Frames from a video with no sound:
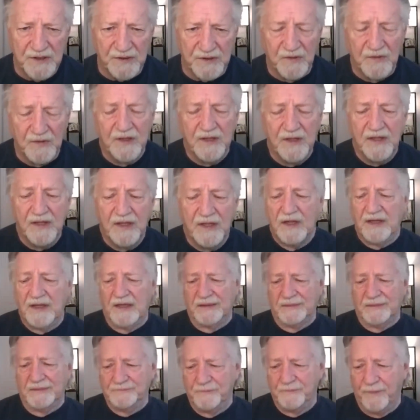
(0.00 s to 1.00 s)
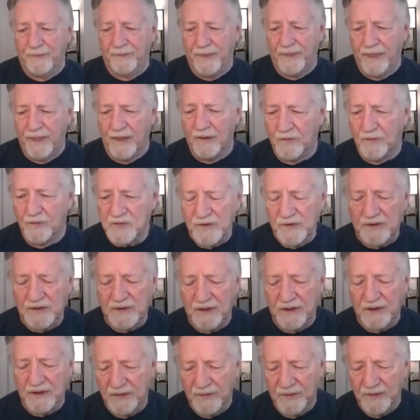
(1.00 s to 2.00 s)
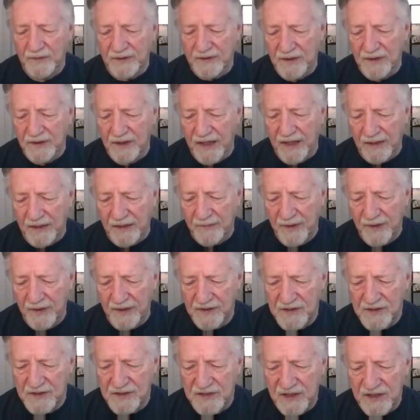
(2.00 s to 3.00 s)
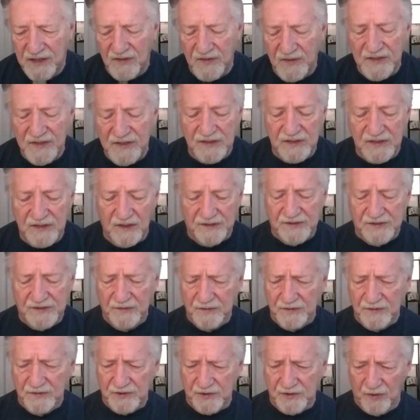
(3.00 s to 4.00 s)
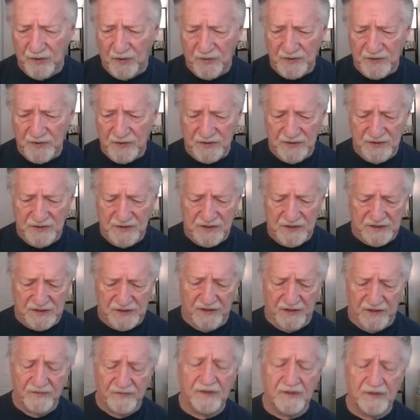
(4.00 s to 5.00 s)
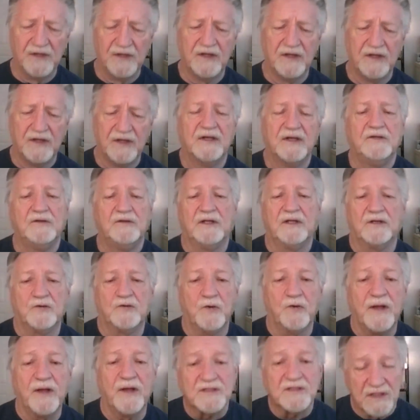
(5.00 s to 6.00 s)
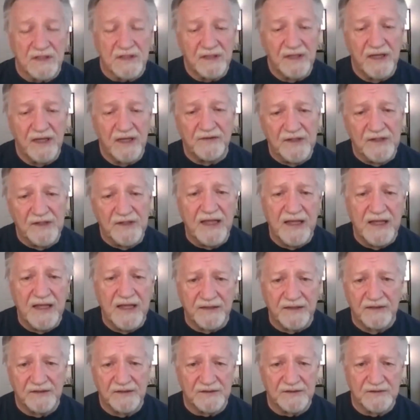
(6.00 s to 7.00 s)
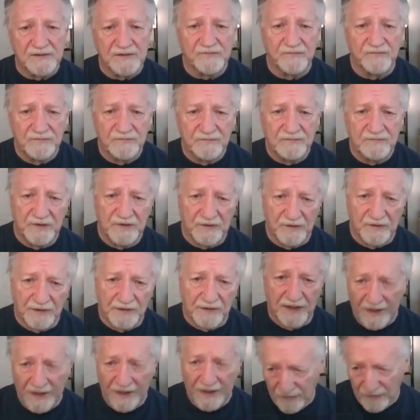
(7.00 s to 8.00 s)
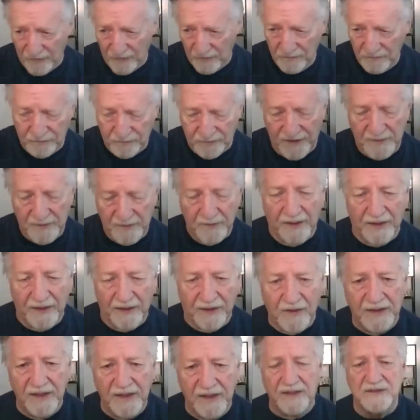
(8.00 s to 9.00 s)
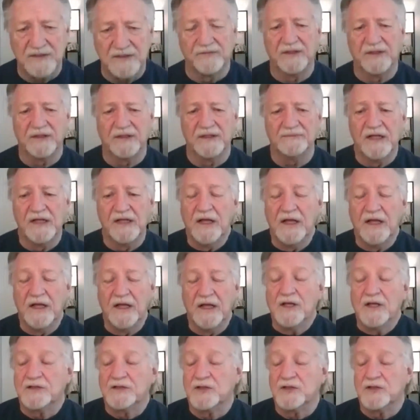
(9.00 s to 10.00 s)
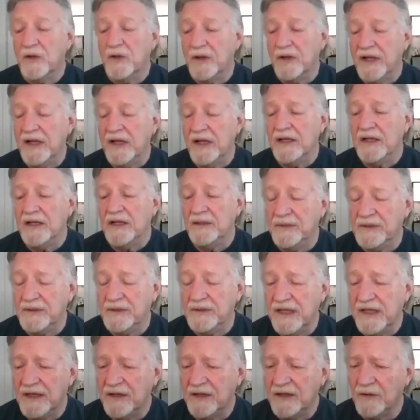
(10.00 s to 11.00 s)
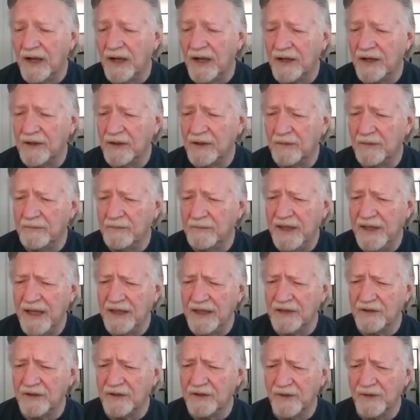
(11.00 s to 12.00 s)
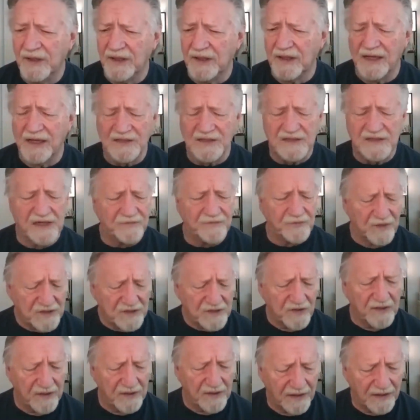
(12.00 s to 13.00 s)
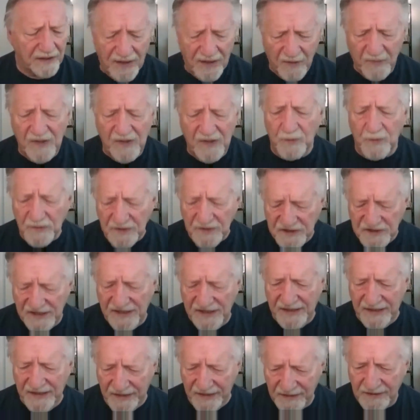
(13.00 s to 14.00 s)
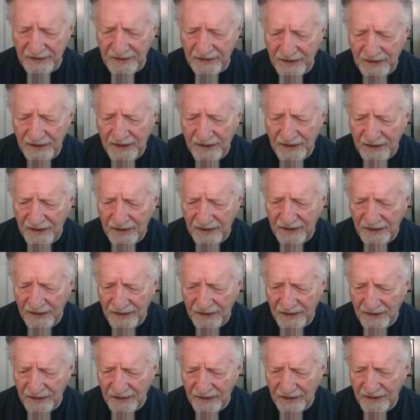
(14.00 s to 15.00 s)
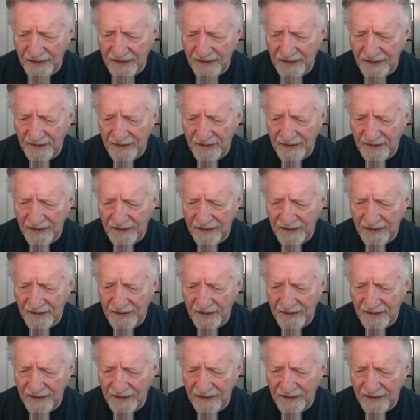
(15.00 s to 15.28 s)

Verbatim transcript: um, of course, with uh, with animated series, cartoon shows, and stuff, you get credits at the end. This is you know Lion-O played by Larry Kenney and stuff like that. So, but then I began to realize after I started getting a lot of people saying, uh, I,